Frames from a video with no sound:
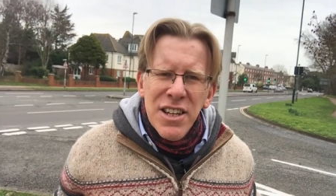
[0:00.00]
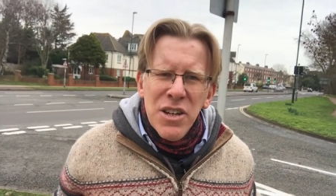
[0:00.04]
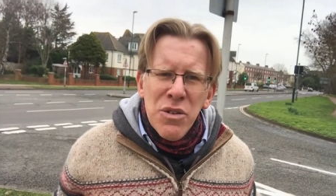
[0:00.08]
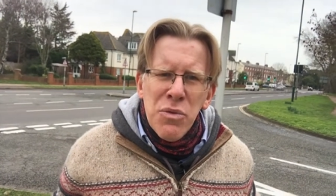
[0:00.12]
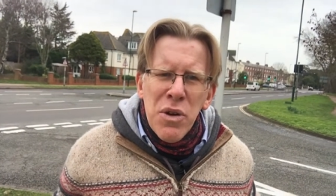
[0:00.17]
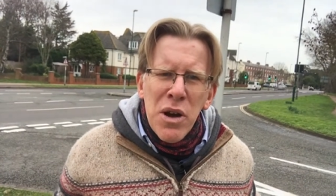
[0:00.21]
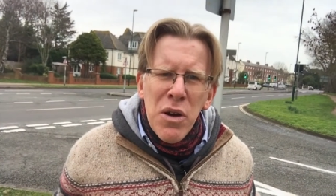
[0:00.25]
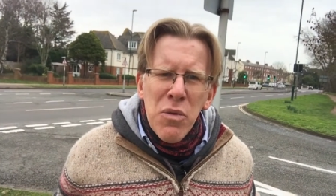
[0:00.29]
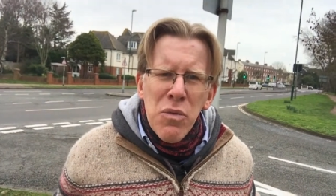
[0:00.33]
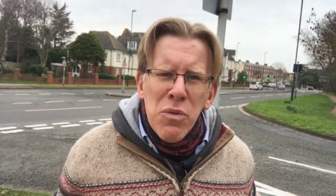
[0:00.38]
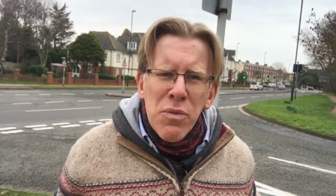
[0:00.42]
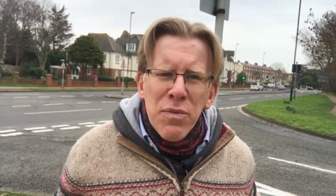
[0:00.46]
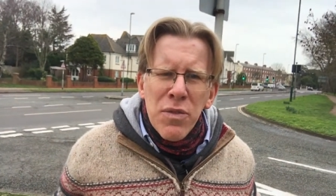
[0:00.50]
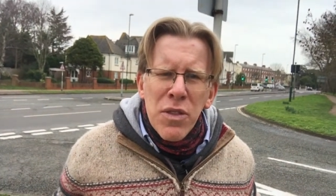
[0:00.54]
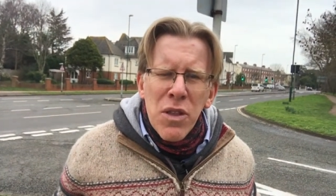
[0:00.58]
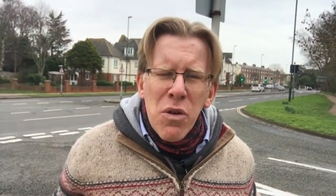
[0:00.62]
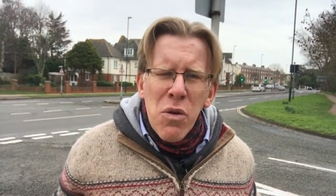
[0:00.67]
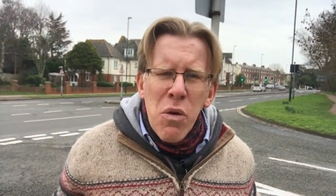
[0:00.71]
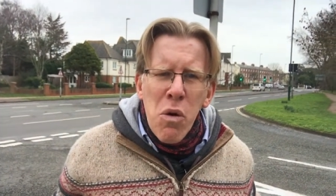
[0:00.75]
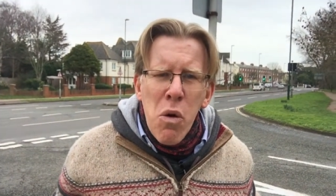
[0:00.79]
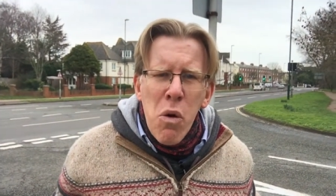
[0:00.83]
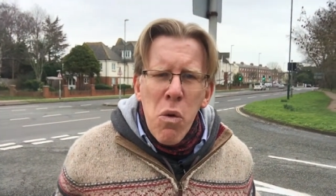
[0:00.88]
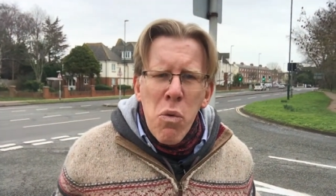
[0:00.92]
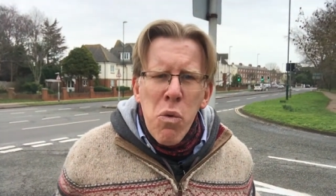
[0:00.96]
well,
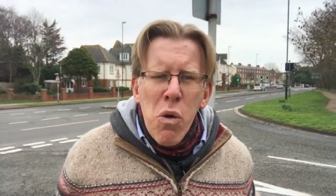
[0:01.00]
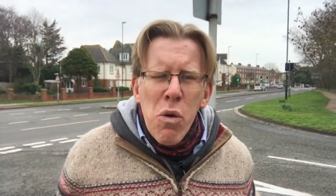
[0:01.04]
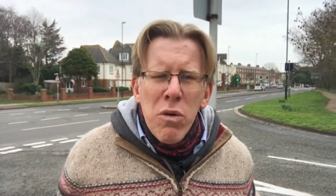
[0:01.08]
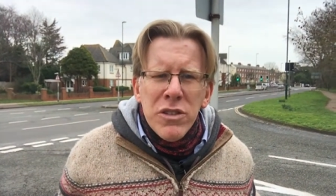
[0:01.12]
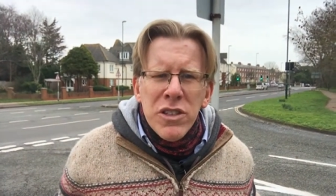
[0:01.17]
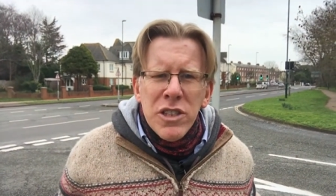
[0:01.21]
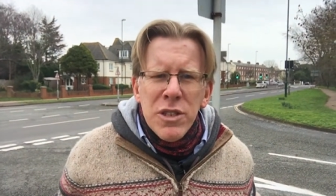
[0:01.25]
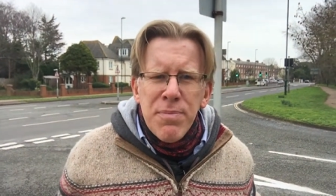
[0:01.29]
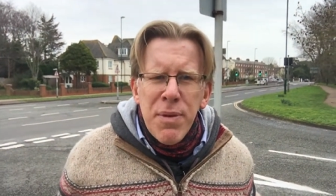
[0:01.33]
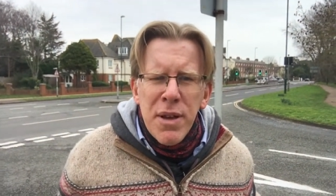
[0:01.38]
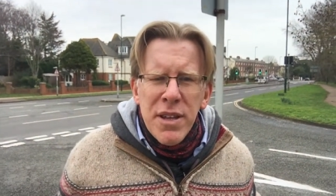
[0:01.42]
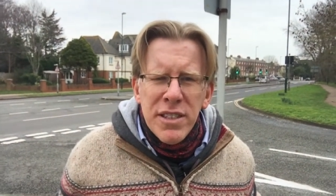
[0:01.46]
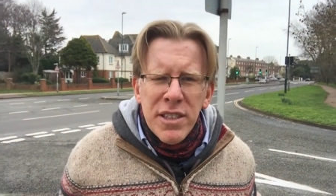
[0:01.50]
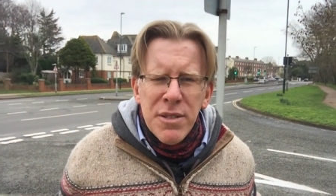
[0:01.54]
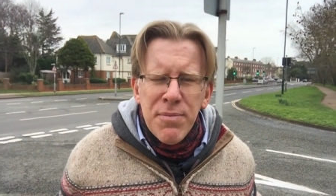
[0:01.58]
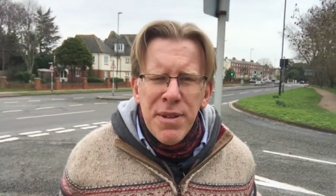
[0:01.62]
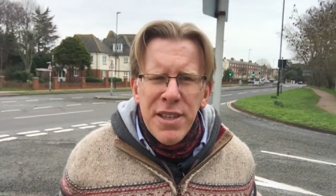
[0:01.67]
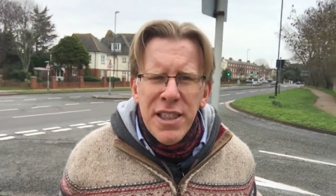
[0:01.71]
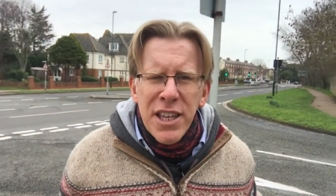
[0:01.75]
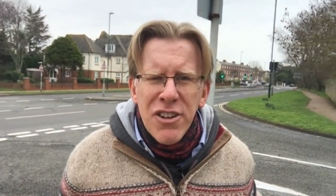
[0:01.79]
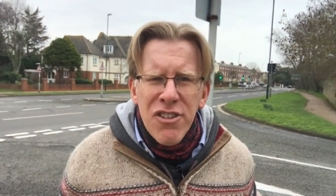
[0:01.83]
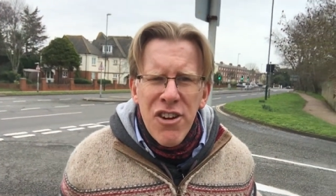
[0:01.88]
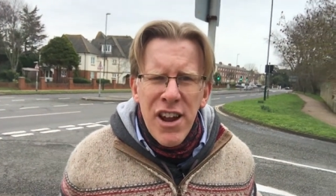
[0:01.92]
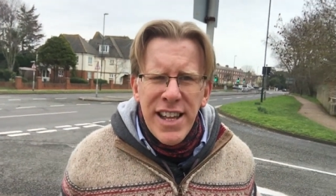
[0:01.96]
what was supposed to be
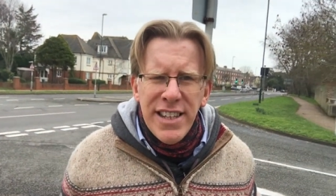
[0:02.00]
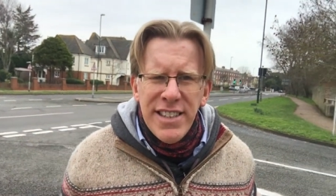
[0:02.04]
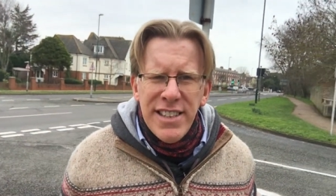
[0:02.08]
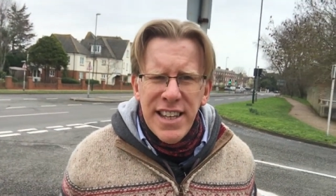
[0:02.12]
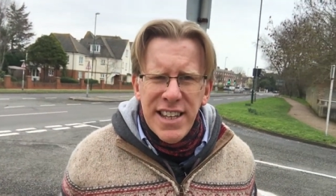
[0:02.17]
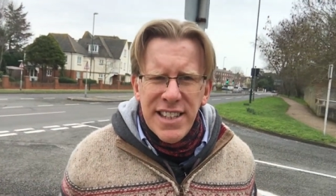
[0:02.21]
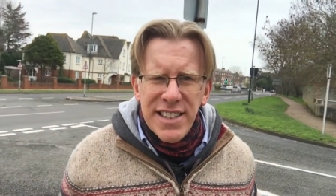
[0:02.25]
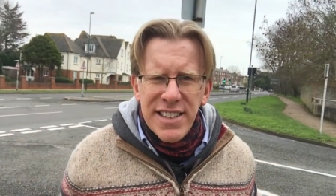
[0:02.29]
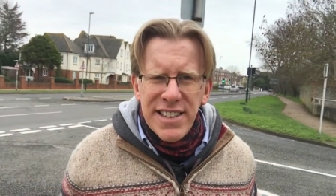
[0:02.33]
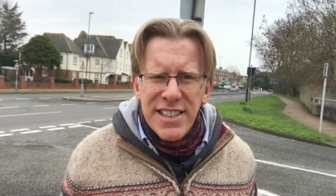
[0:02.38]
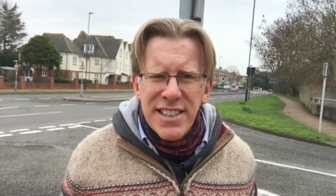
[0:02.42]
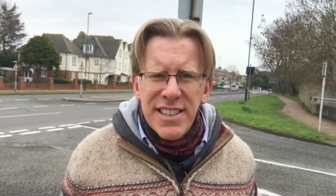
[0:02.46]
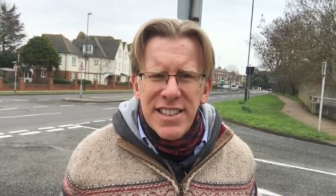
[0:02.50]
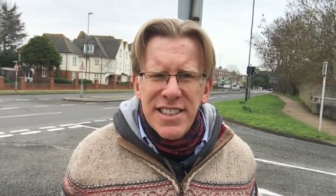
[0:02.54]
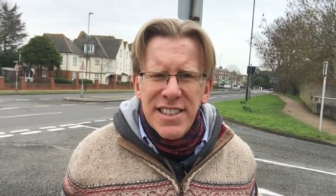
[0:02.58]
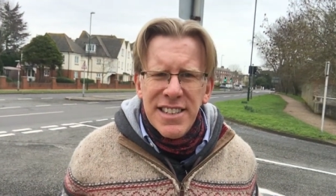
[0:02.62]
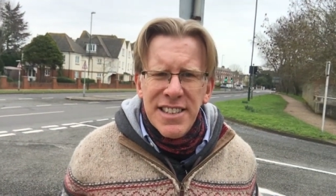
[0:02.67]
the greatest?